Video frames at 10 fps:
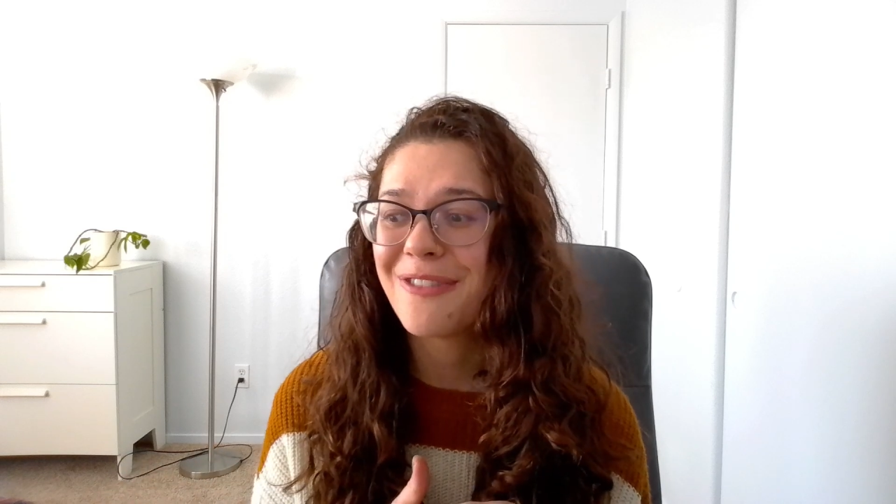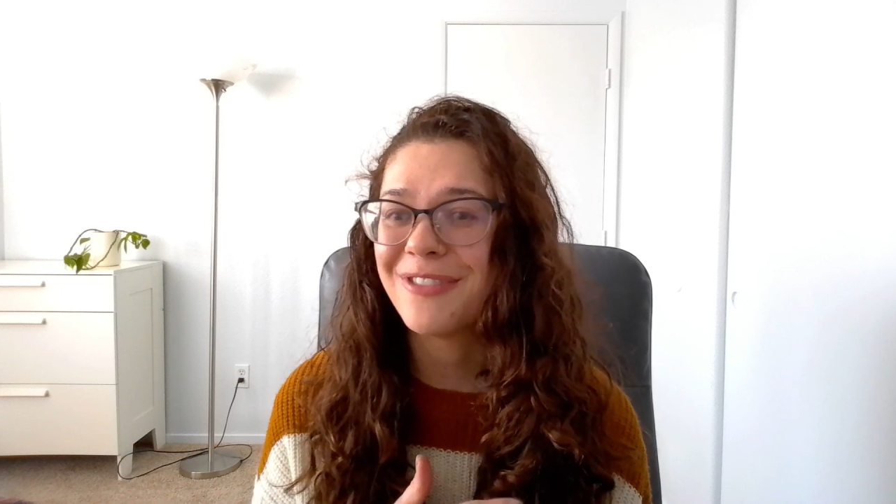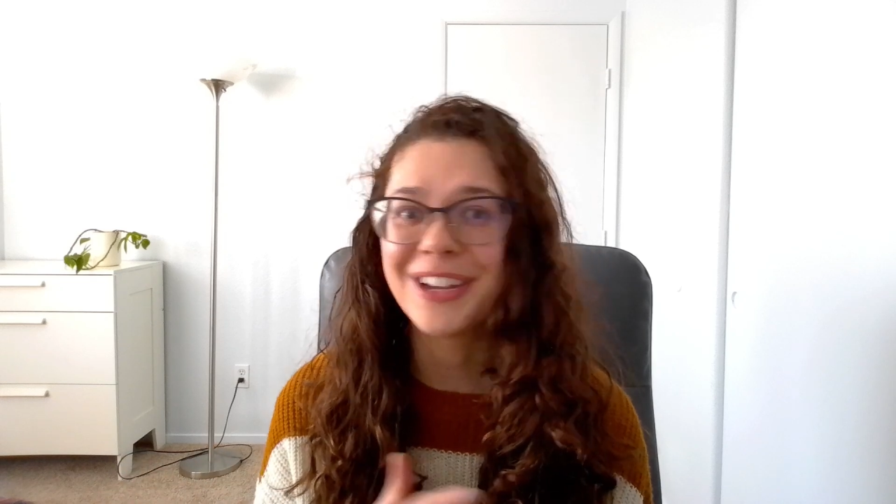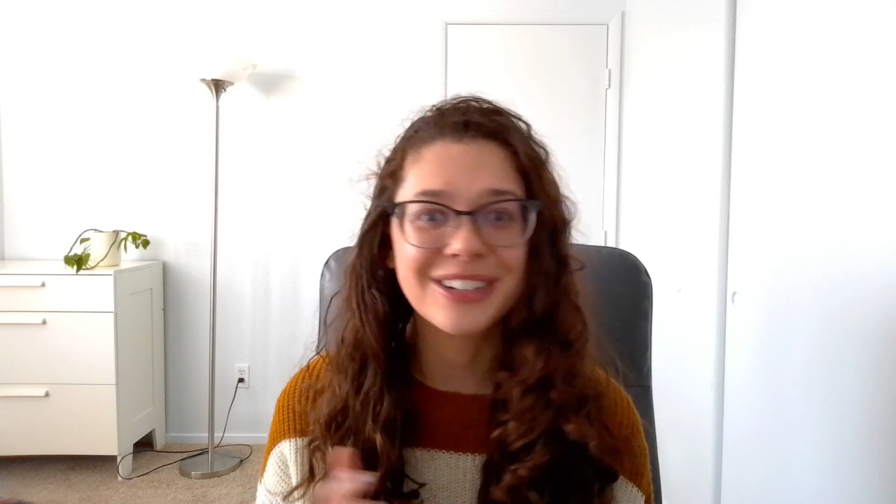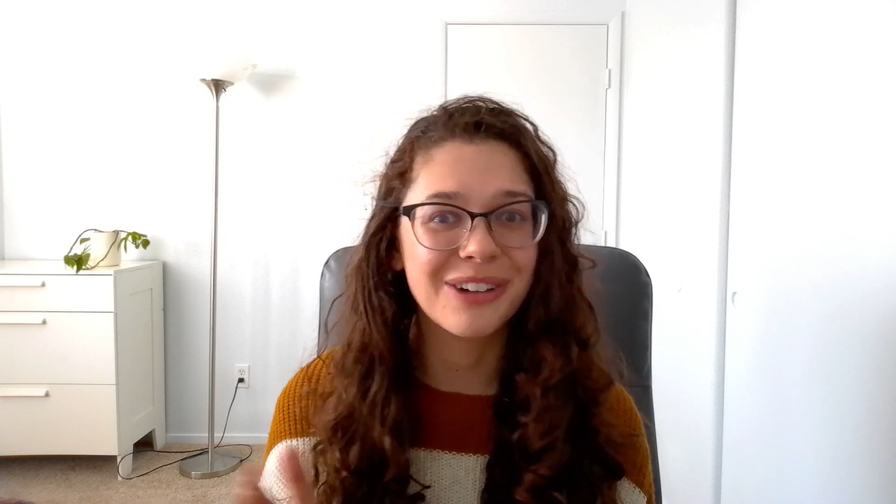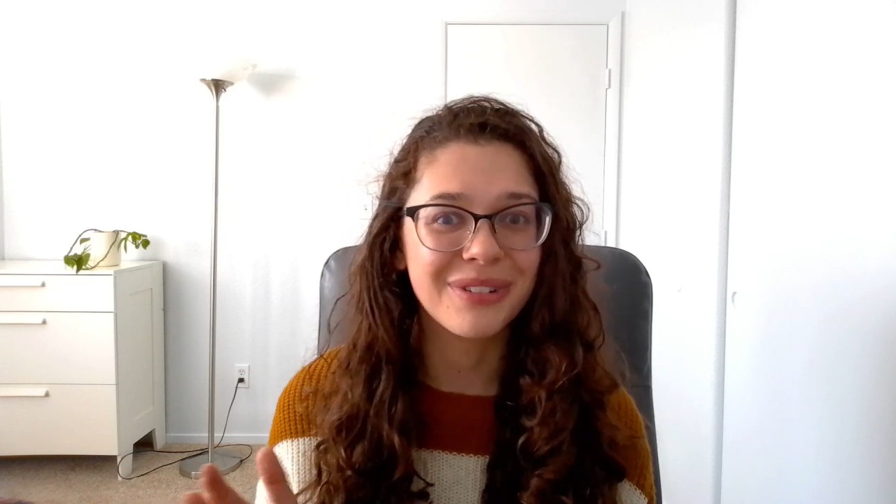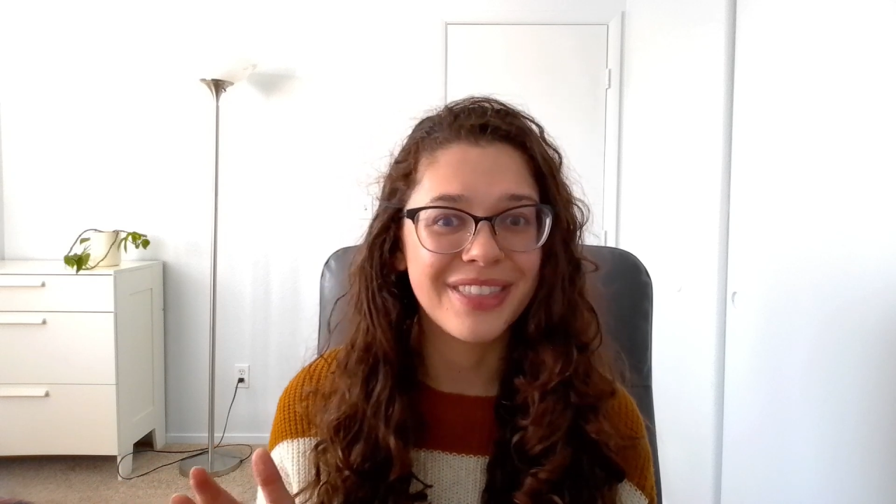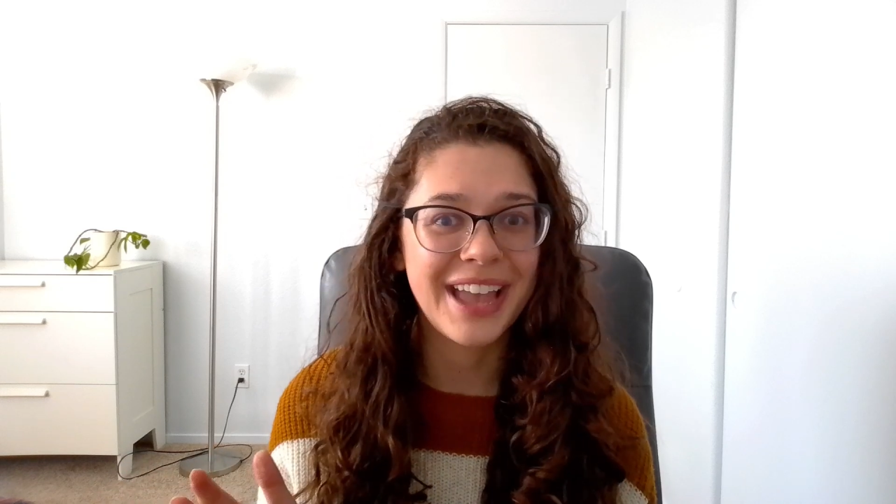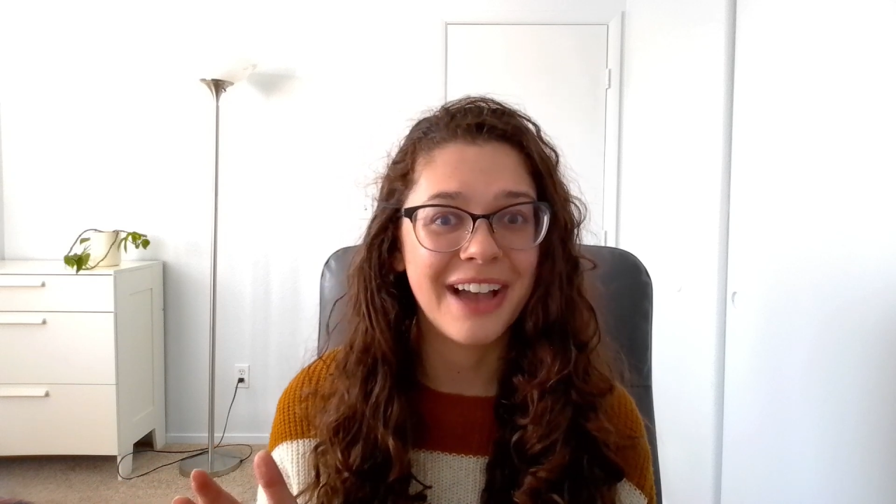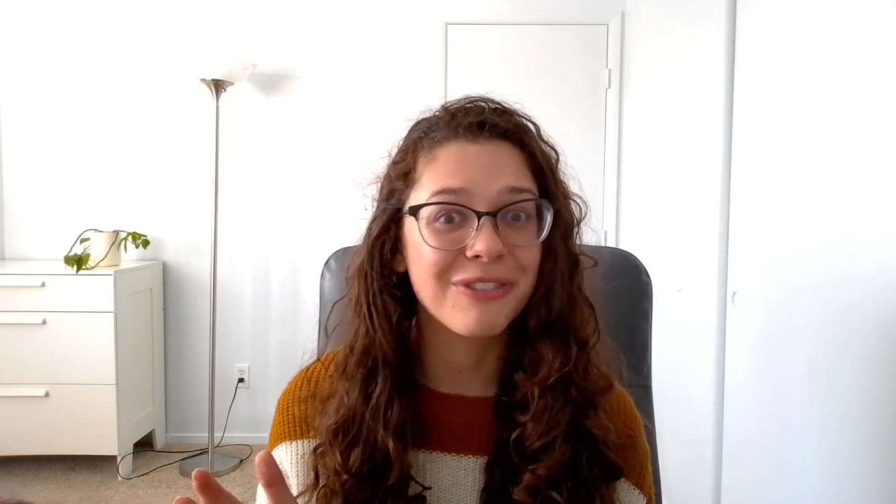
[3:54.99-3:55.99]
figure out what
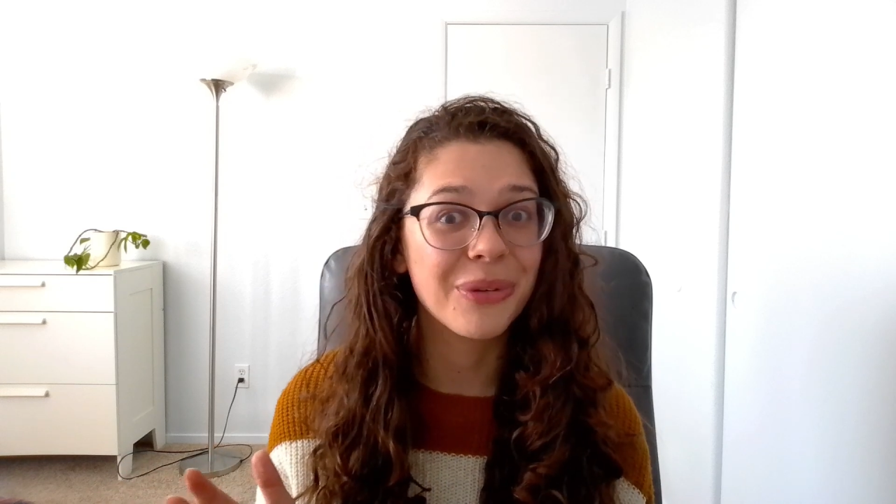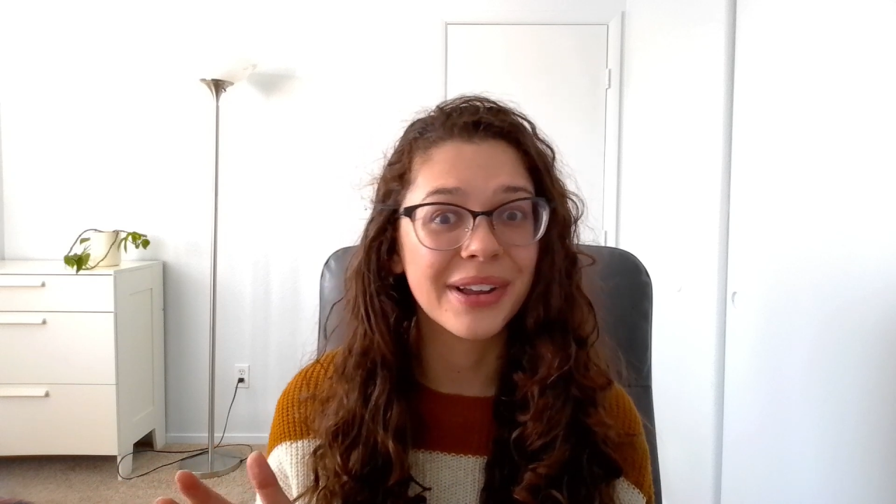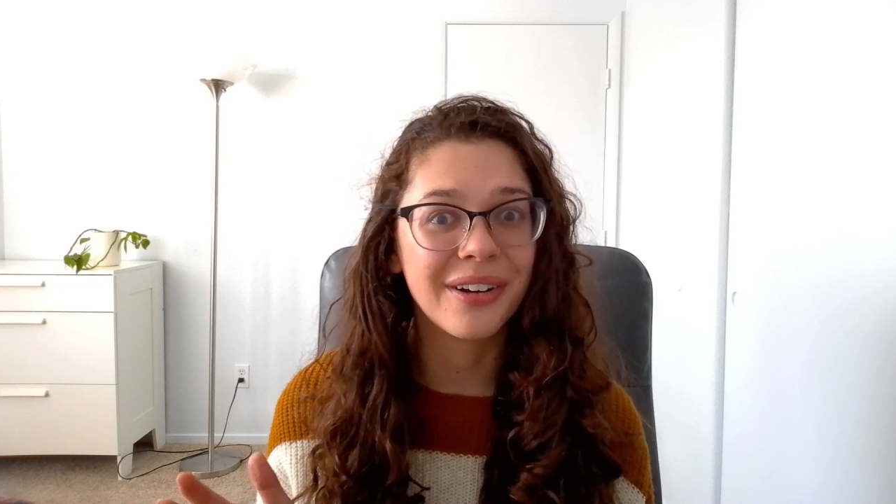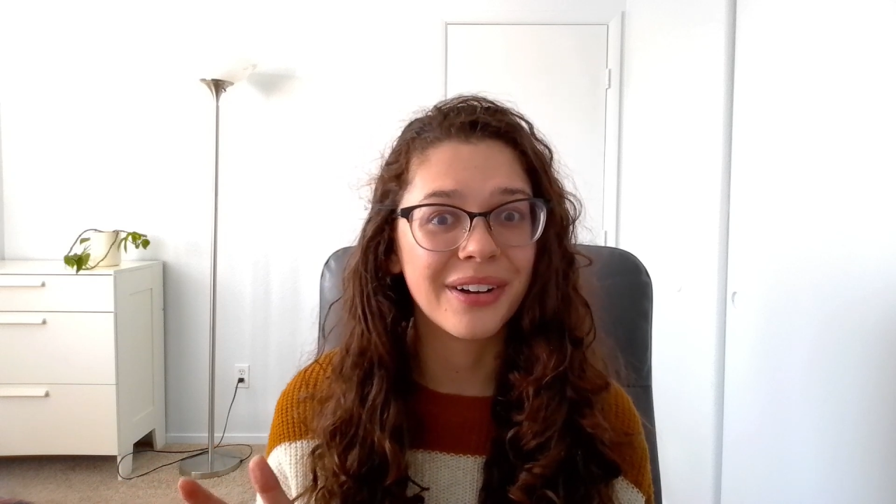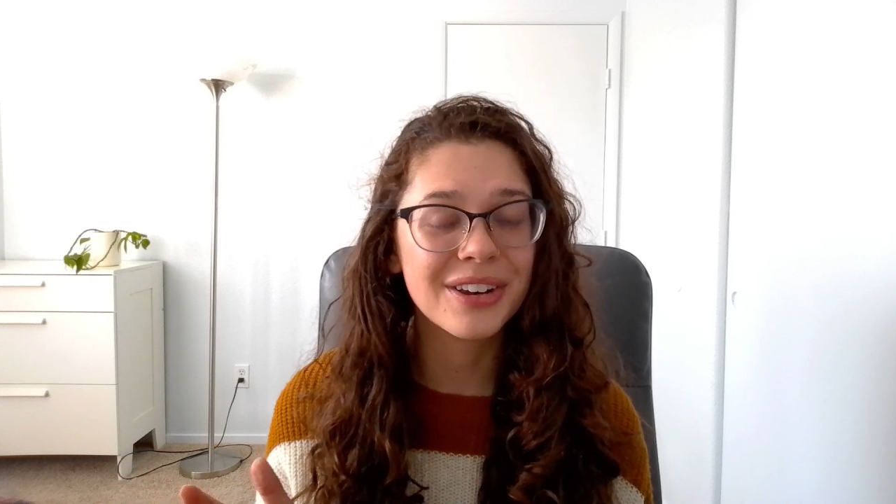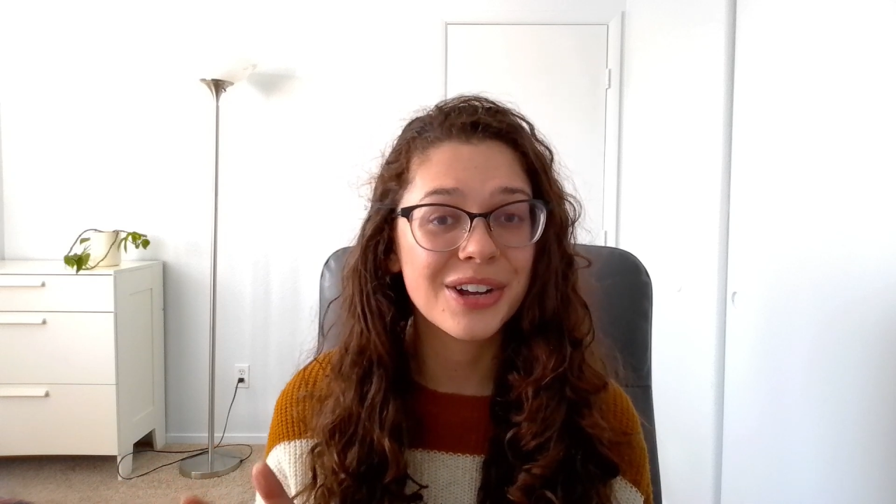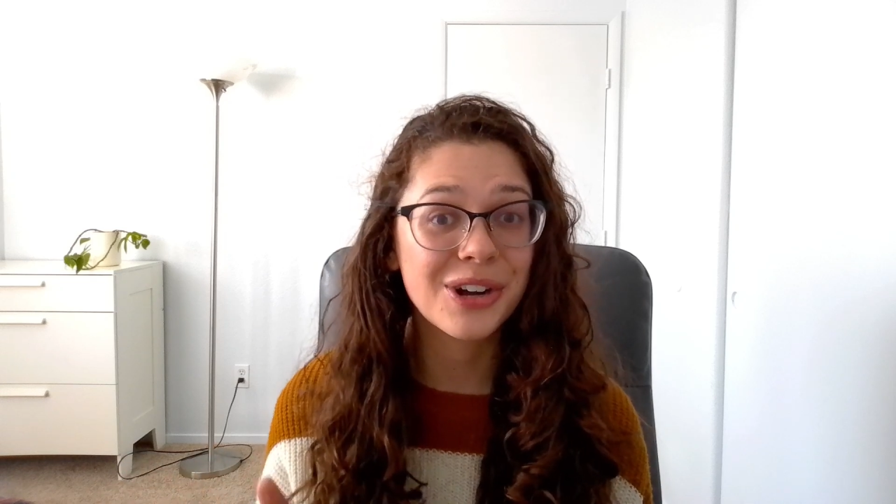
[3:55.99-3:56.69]
they have going on